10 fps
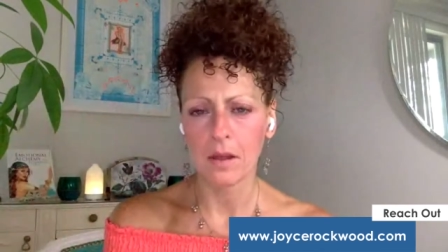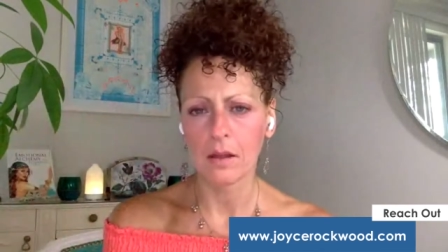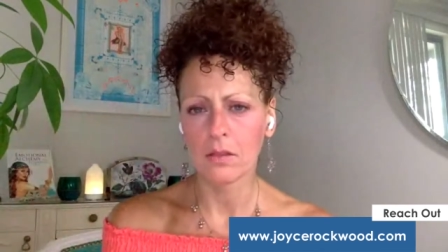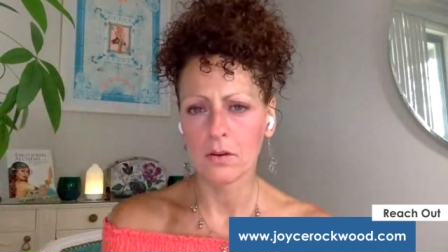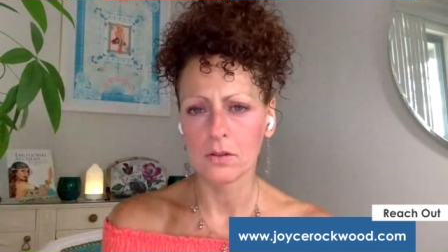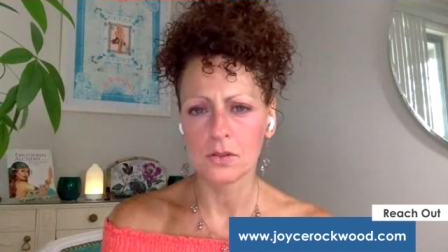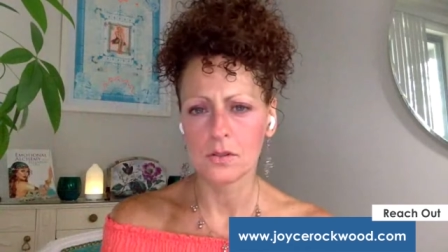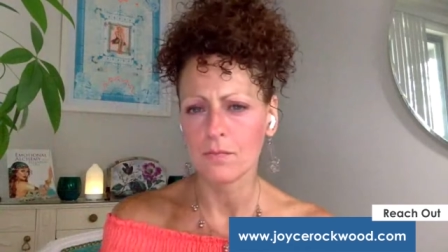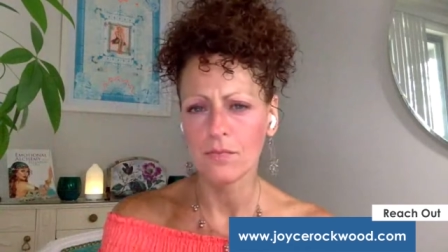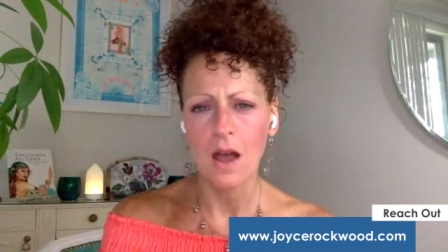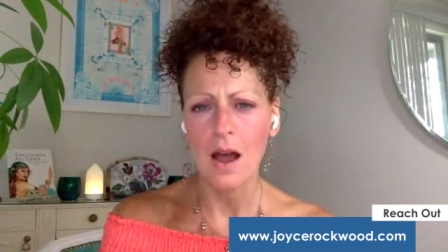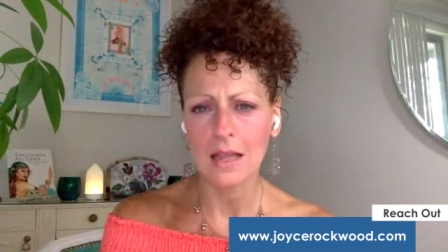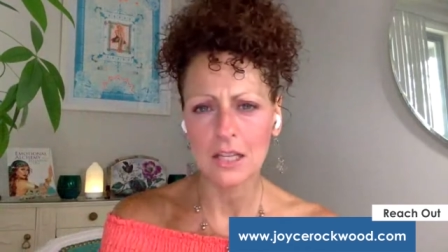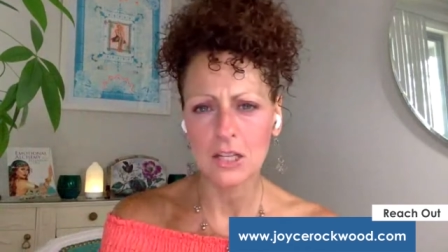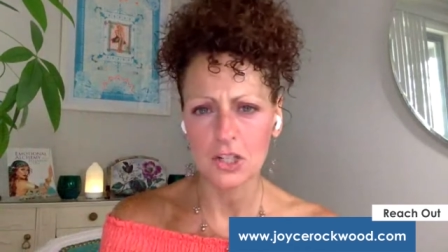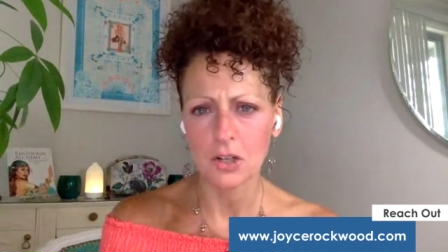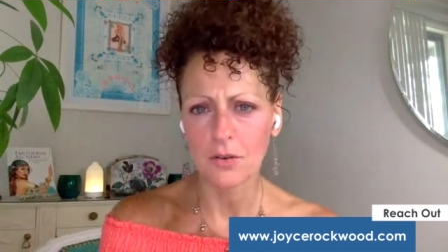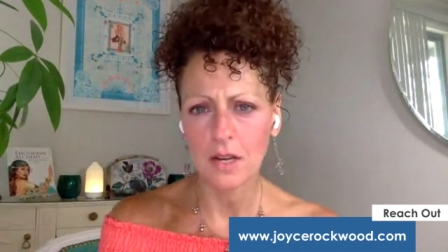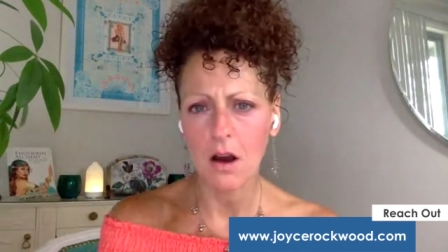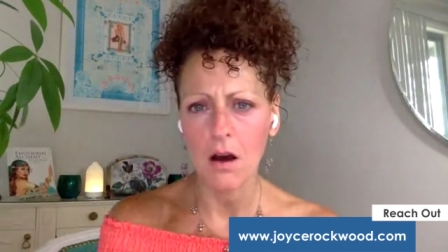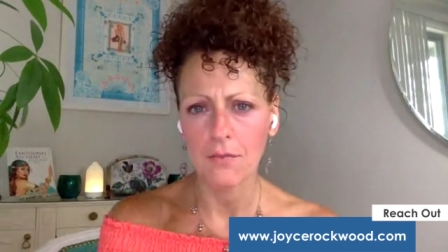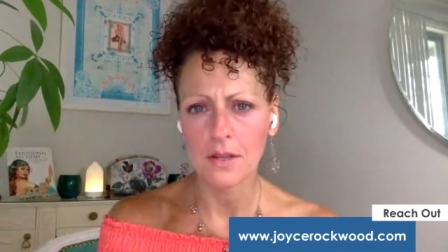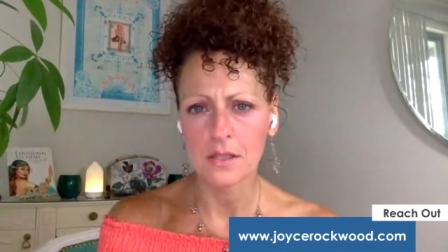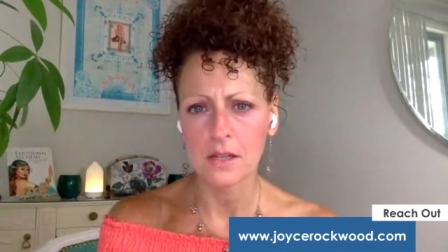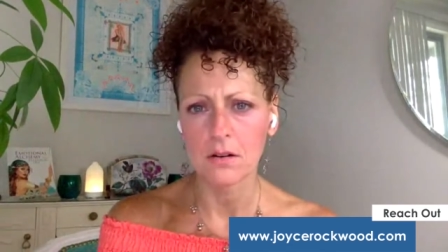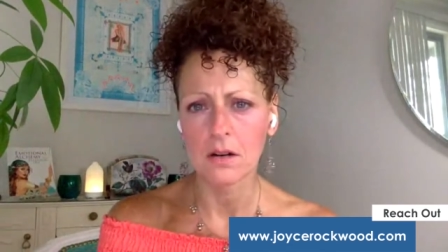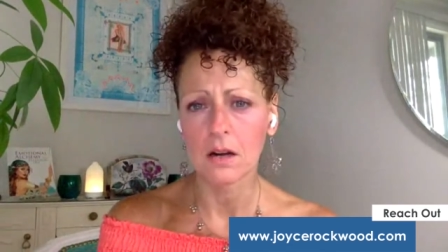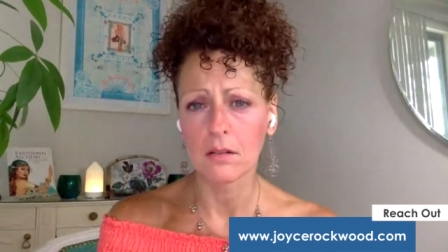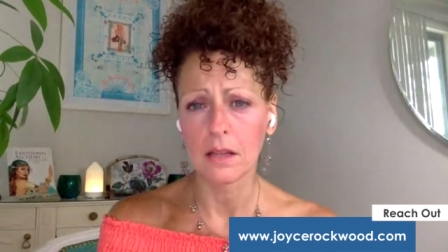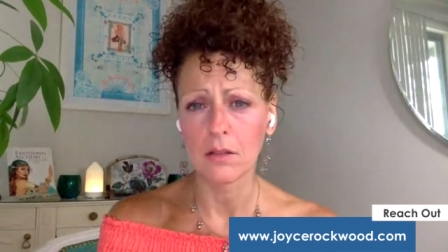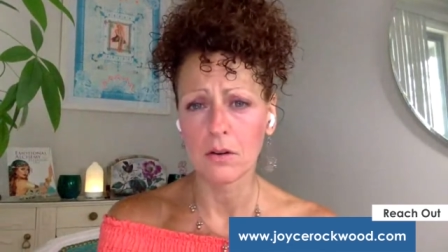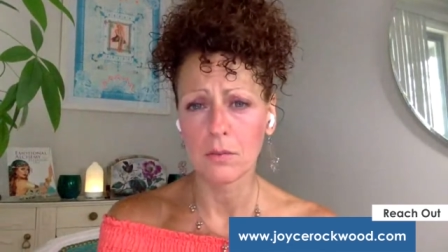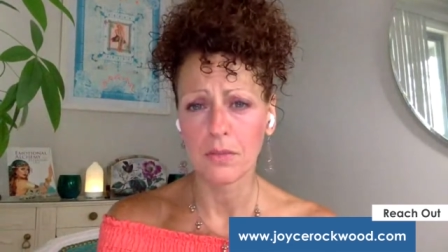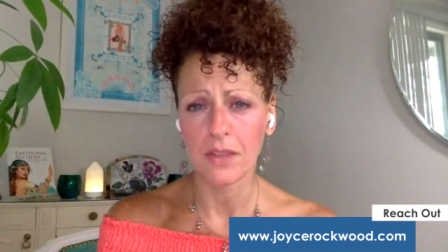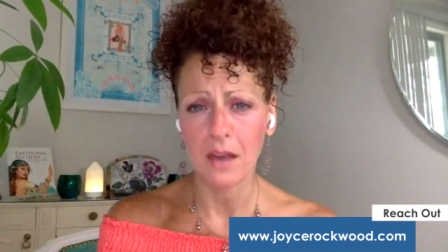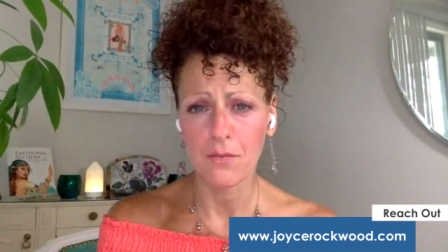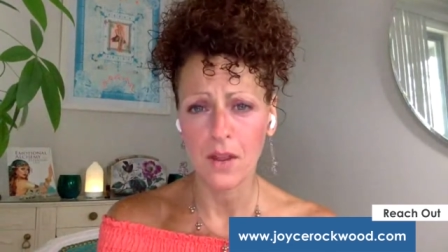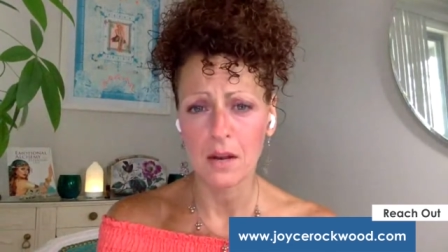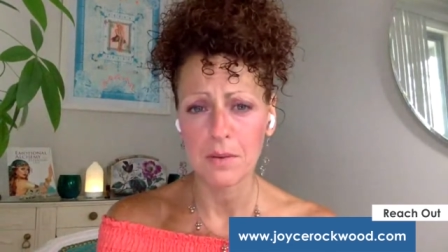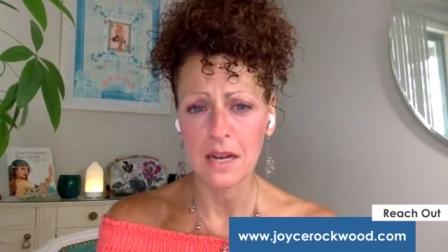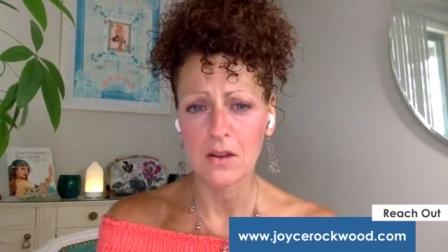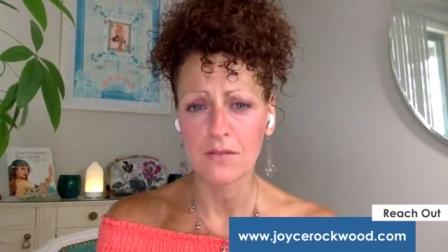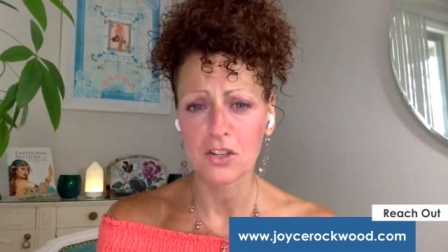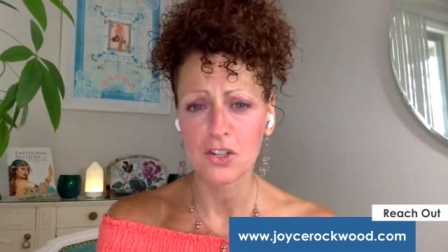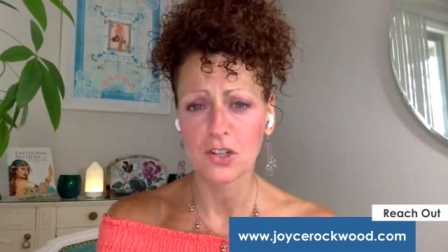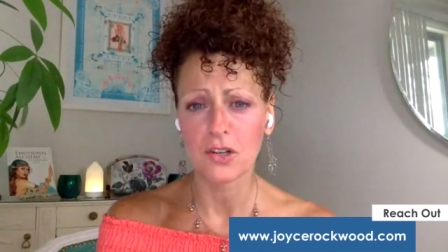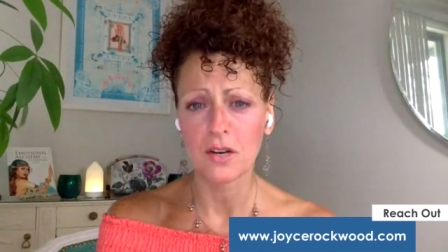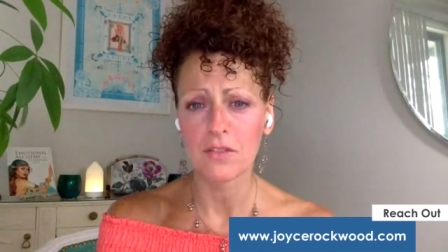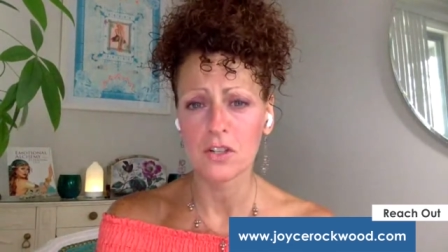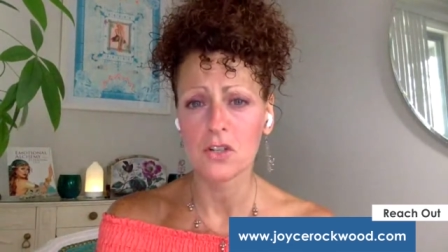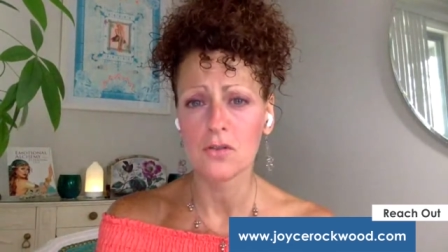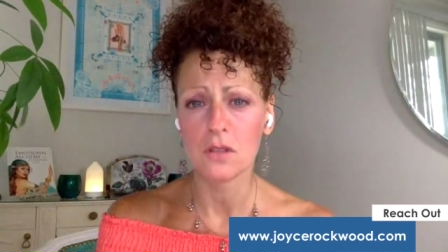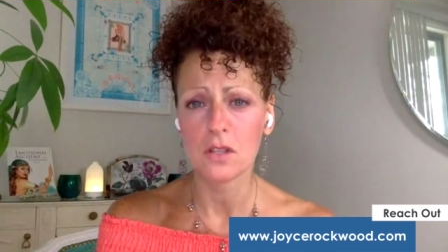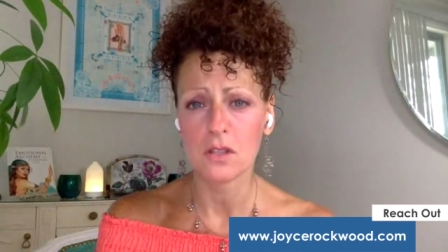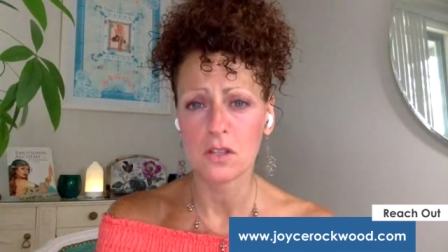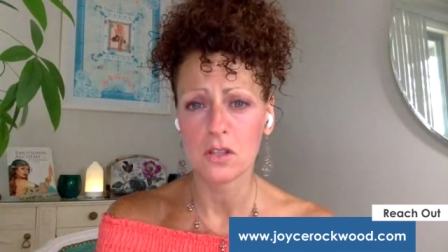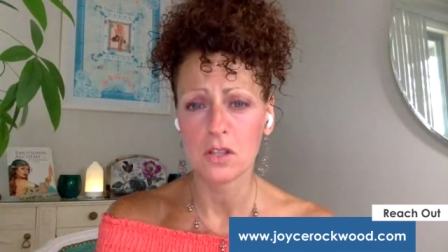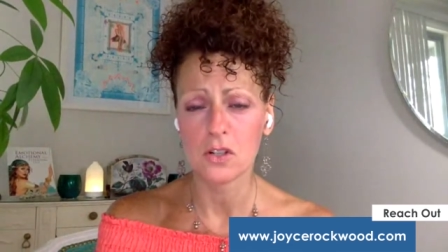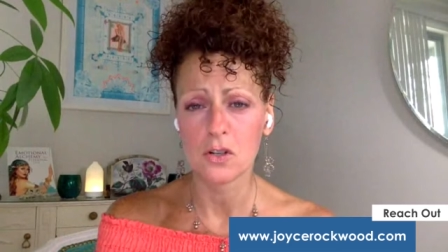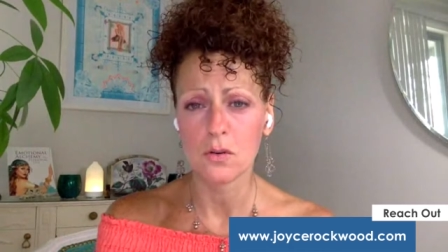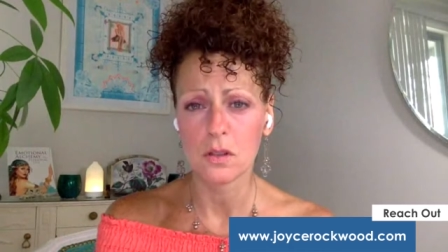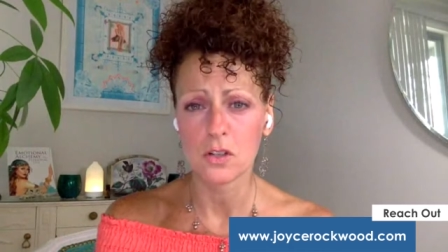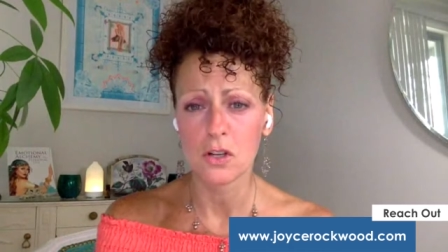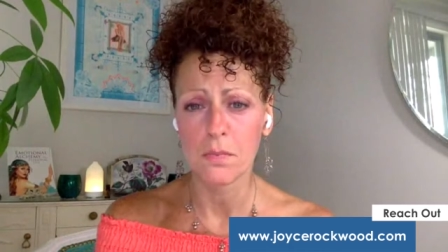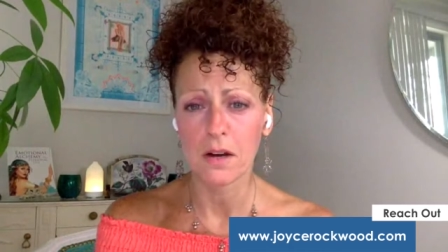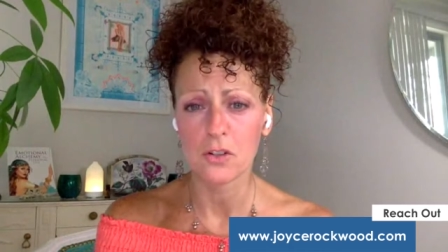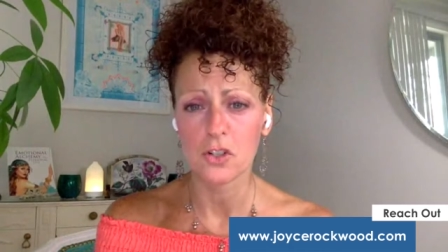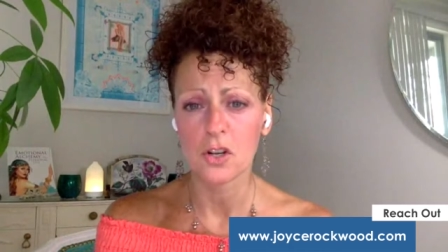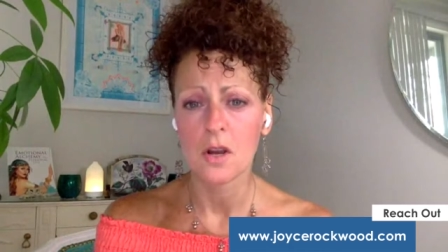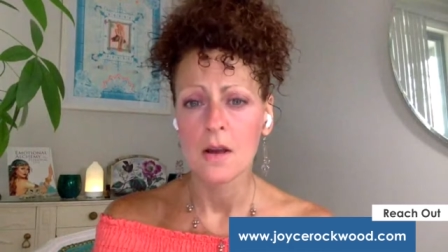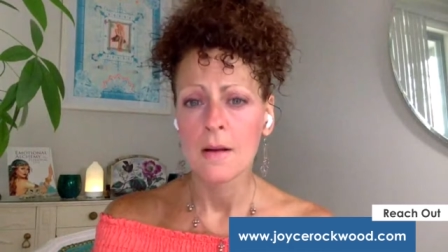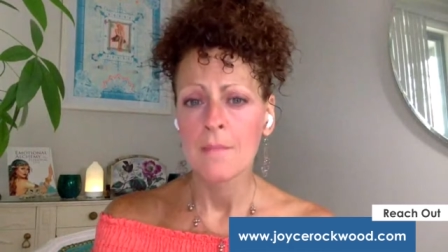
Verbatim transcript: Like those highly sugary coffees that are not only loaded with the caffeine, but now you have the sugar, you have the two, the, the two, the two punch.